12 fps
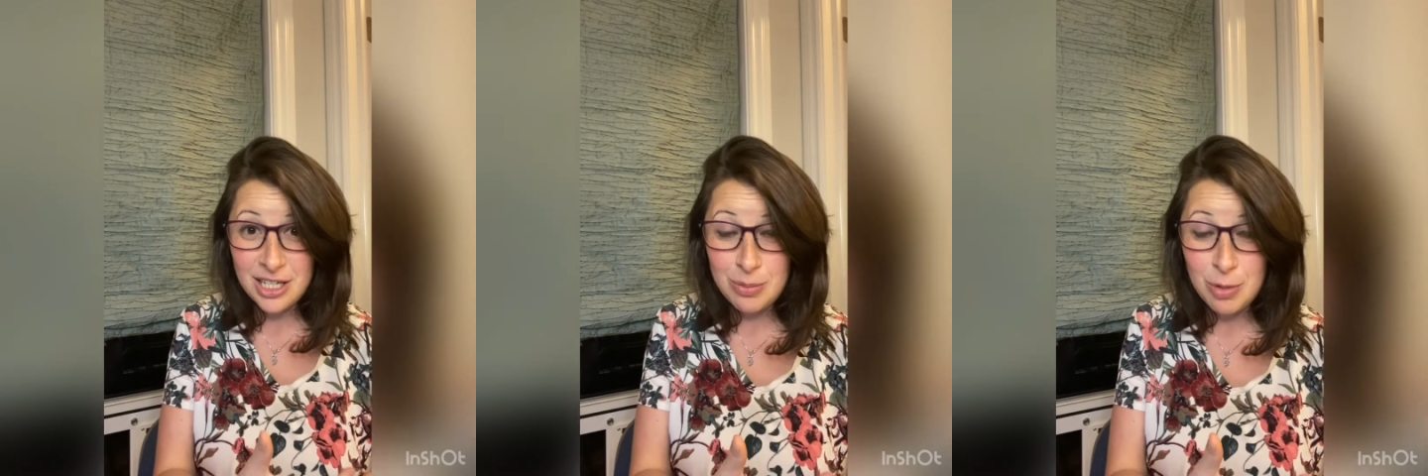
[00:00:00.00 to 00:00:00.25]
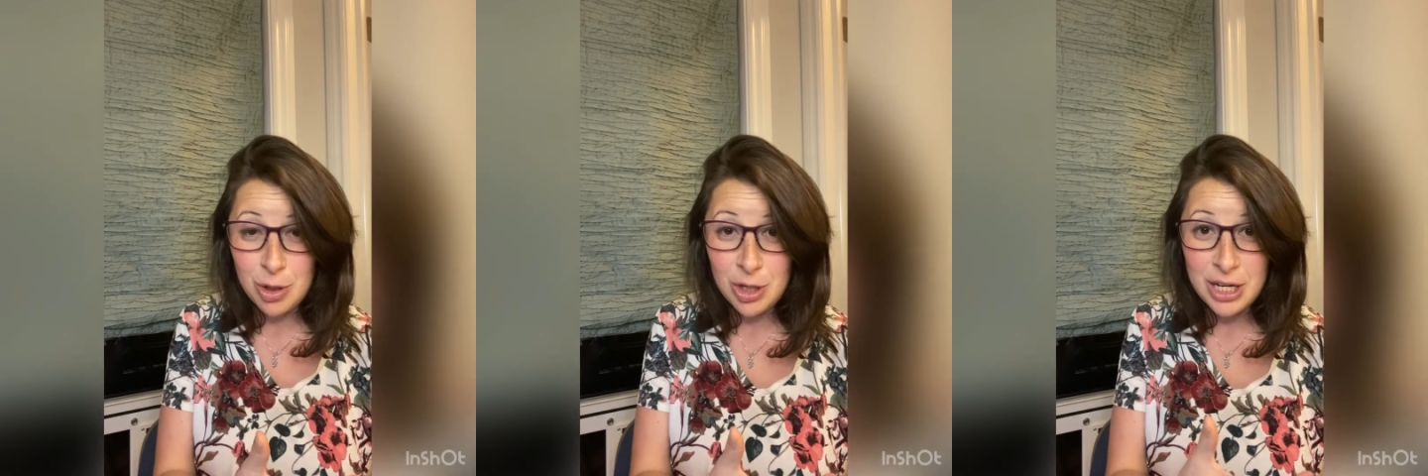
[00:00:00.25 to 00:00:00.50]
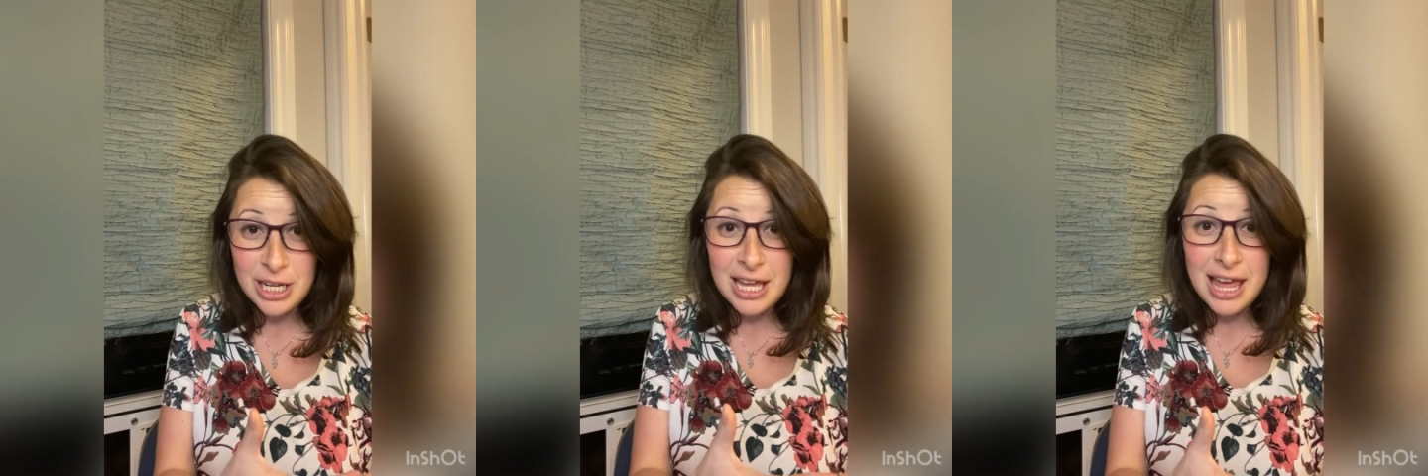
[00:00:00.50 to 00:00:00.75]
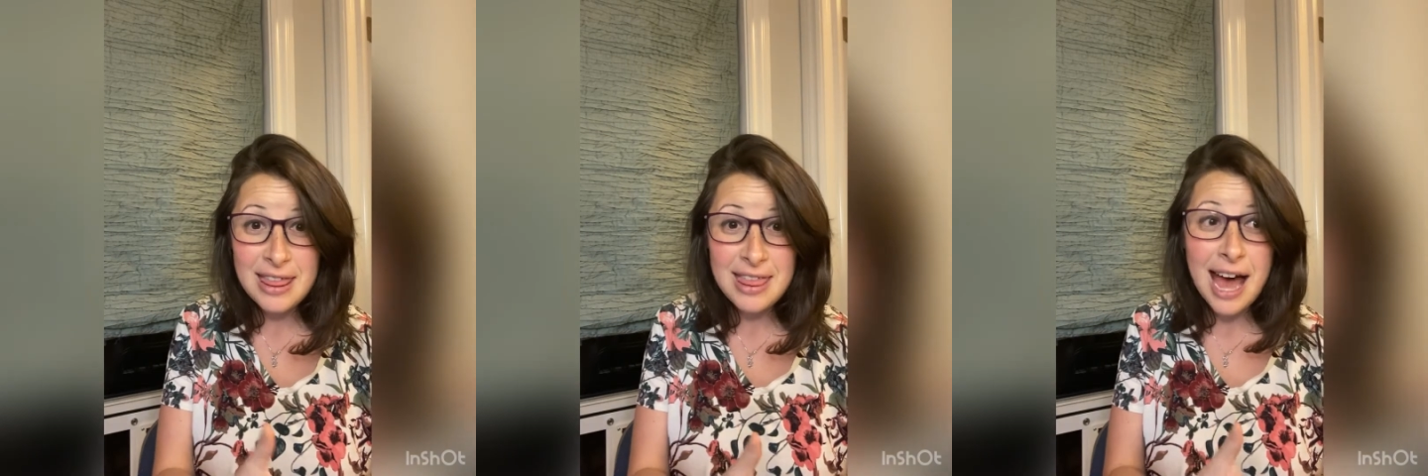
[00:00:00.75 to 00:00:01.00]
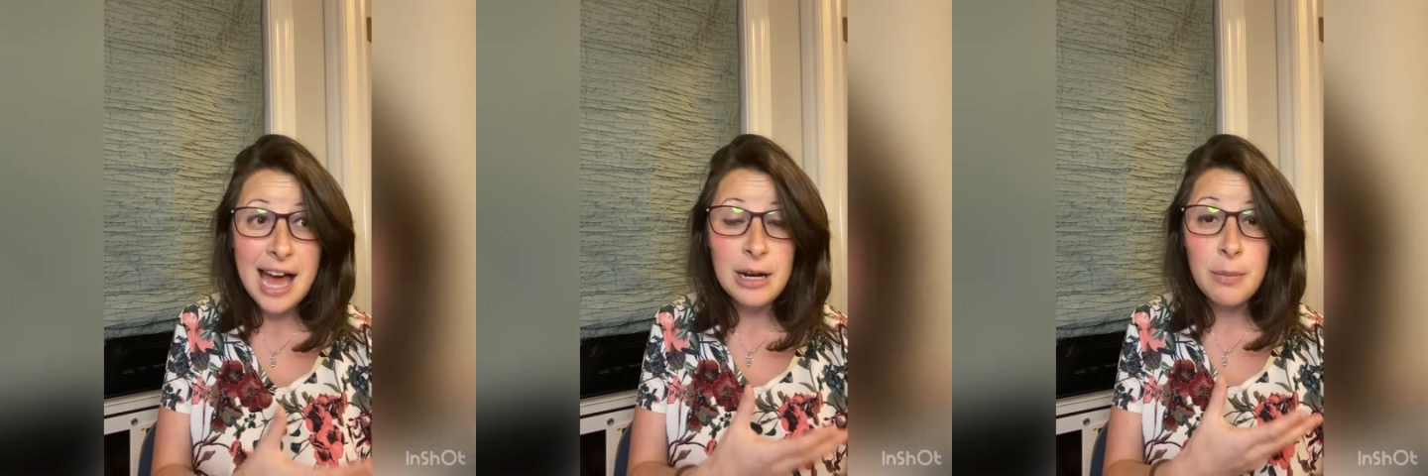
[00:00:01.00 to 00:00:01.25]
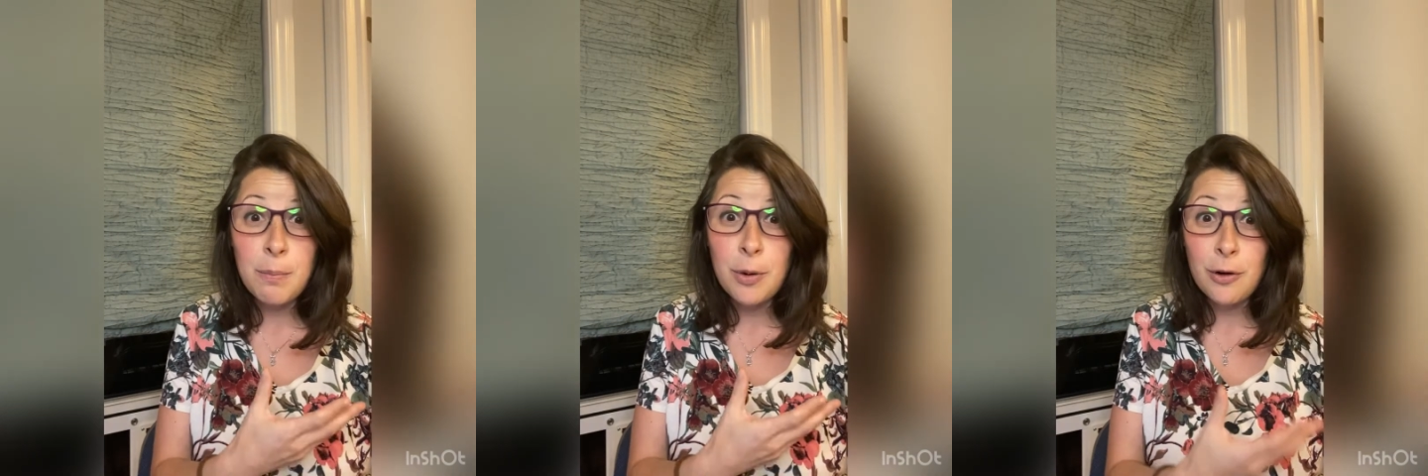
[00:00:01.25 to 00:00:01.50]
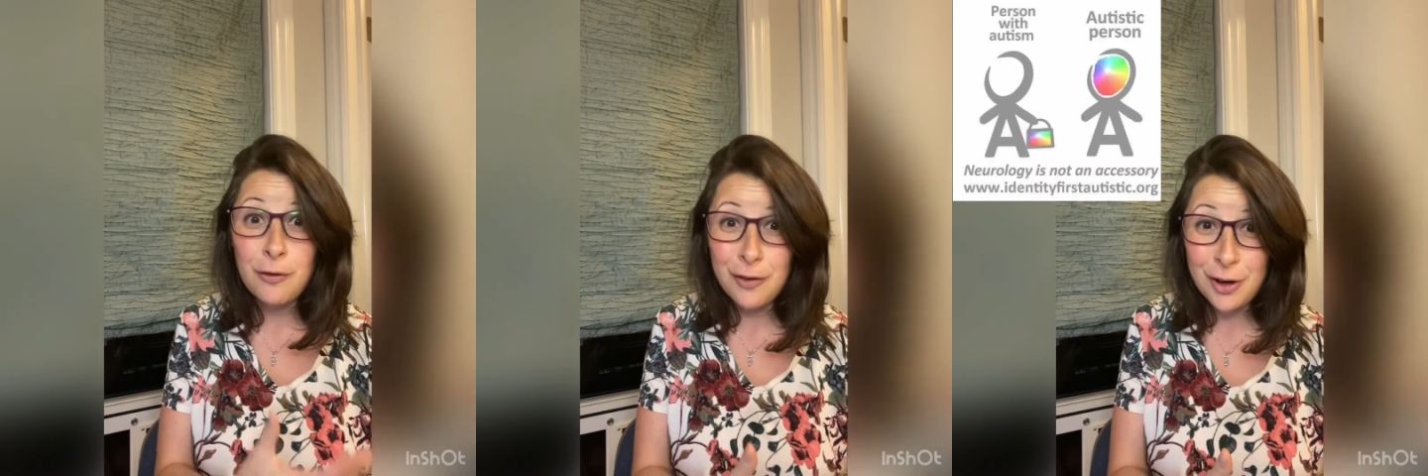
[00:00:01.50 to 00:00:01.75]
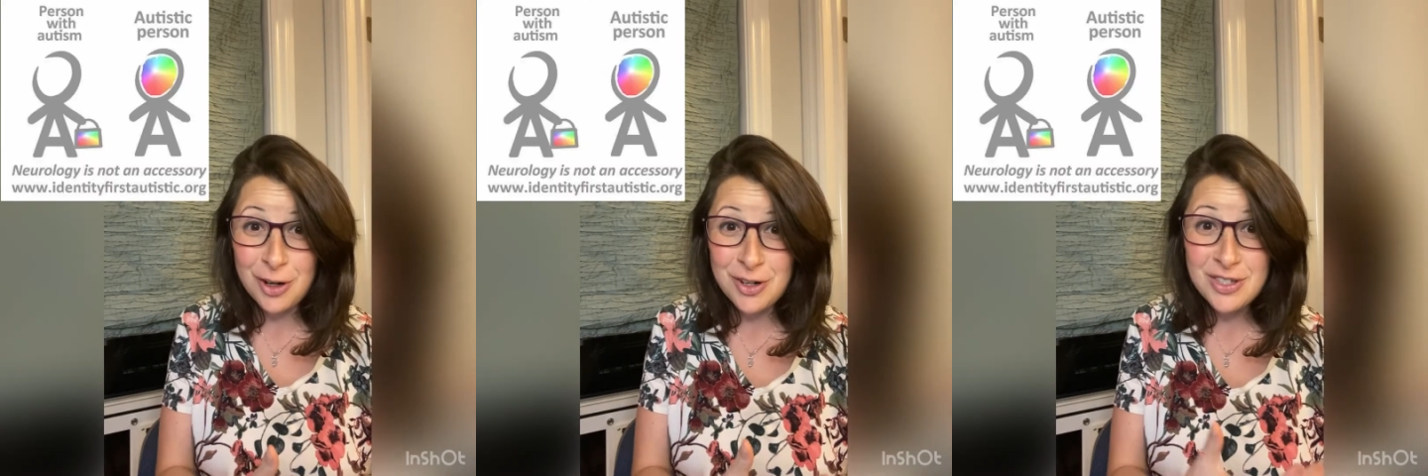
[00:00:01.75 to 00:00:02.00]
community that
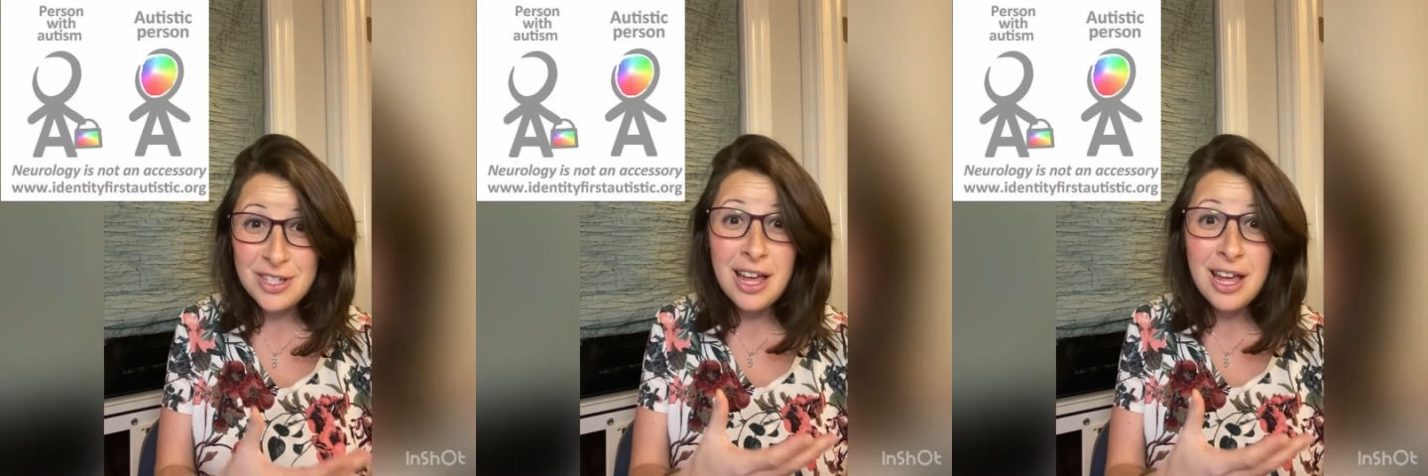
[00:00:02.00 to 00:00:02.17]
prefers